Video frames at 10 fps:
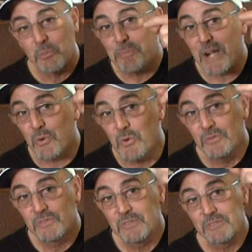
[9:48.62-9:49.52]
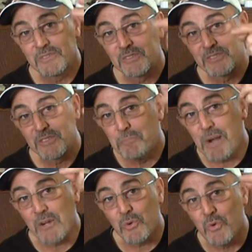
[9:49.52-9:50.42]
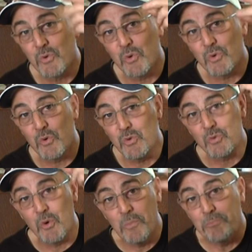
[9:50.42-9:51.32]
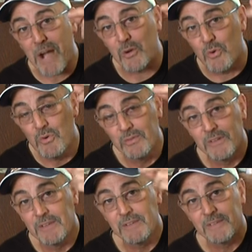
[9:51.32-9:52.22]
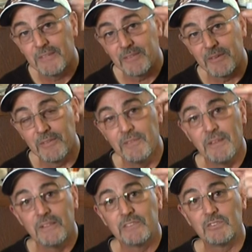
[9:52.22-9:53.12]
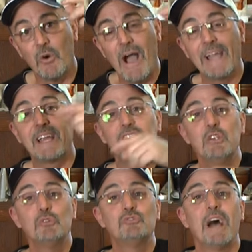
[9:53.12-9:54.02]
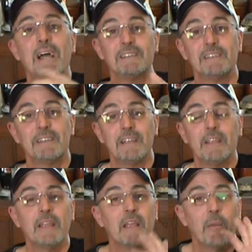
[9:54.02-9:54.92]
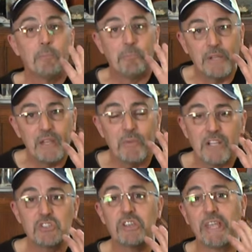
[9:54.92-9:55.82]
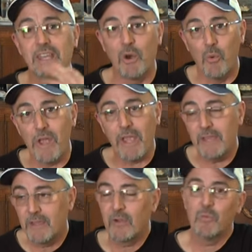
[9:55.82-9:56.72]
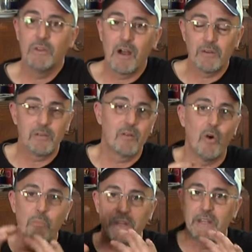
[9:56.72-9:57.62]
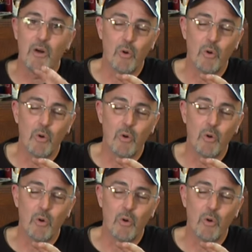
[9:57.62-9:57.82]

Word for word: Paco, Paco, Paco, Paco. Hmm? So I can use that pretty much in a way, without opening a